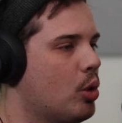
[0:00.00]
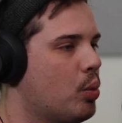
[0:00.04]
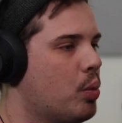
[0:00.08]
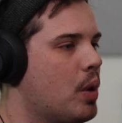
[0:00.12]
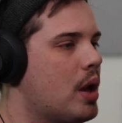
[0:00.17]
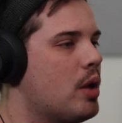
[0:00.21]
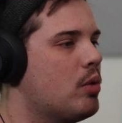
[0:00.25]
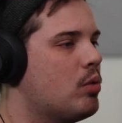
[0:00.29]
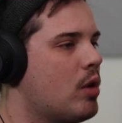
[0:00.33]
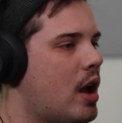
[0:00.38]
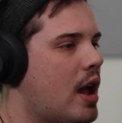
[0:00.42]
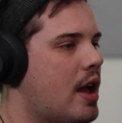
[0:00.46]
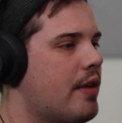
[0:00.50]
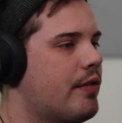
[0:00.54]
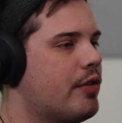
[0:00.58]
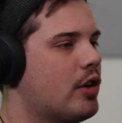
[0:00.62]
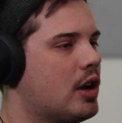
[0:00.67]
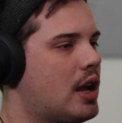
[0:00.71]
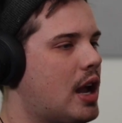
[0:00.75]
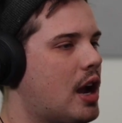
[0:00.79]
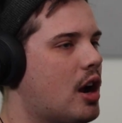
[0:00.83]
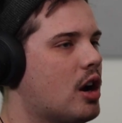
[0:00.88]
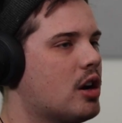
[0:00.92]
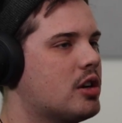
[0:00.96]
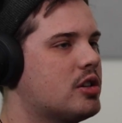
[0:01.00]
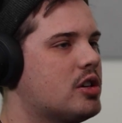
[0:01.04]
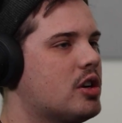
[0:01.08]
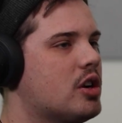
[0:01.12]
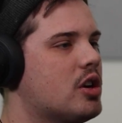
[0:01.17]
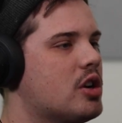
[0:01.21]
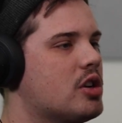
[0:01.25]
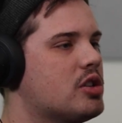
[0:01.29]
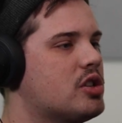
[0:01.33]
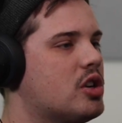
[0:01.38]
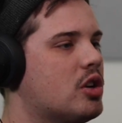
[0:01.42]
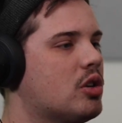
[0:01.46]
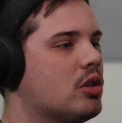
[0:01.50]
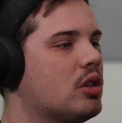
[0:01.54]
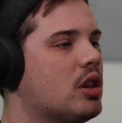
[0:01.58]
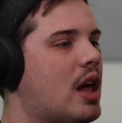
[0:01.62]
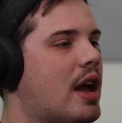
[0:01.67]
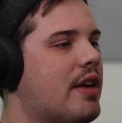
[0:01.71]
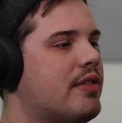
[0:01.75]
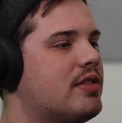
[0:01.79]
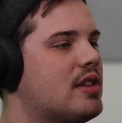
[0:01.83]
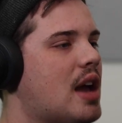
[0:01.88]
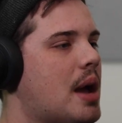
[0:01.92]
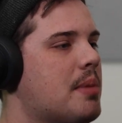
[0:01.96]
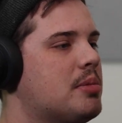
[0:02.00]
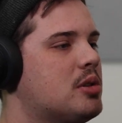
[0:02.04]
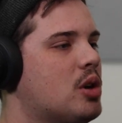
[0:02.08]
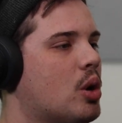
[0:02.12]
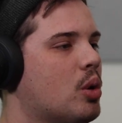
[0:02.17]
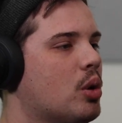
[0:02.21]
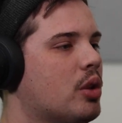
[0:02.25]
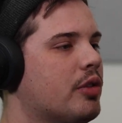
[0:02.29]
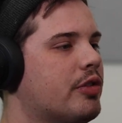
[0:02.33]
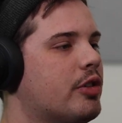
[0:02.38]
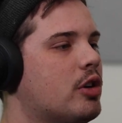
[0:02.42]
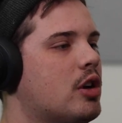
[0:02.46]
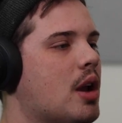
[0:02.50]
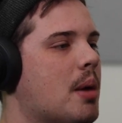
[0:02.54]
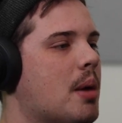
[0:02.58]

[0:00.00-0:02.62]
Your win rate for characters, your lifetime total for